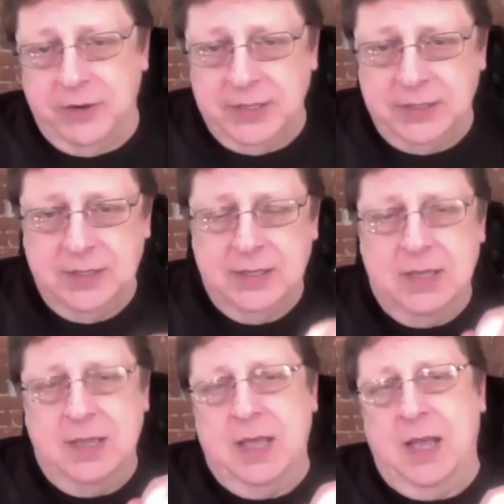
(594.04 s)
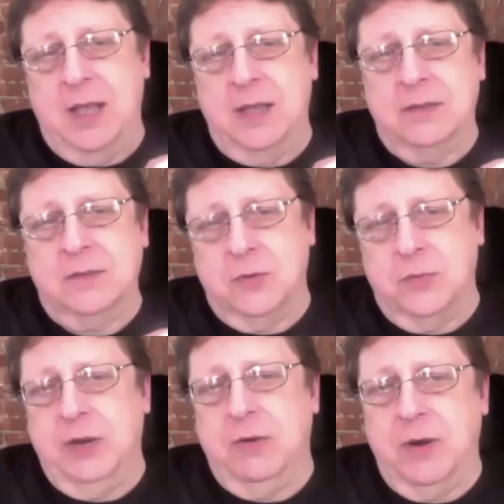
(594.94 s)
uh,
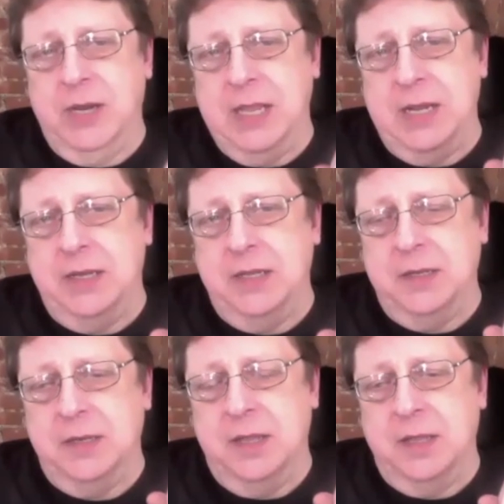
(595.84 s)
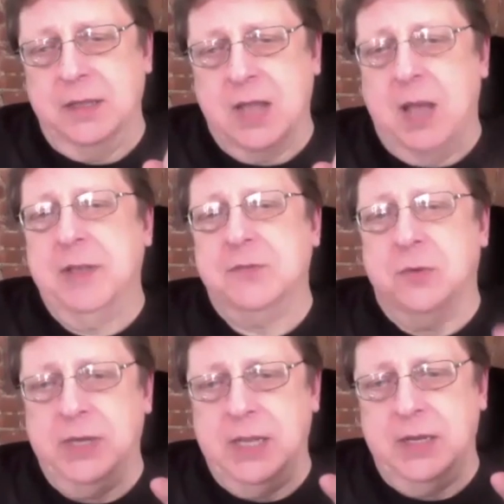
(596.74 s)
career oriented and uh, comics
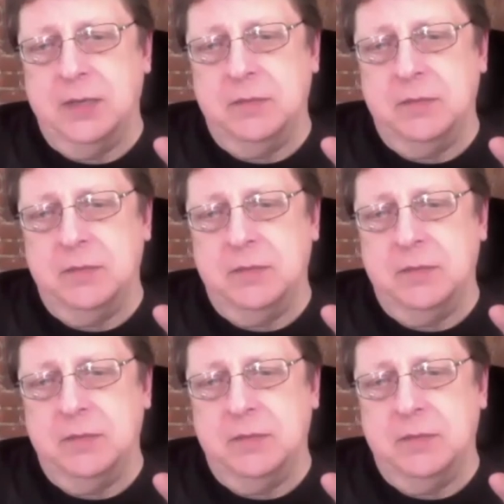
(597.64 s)
oriented.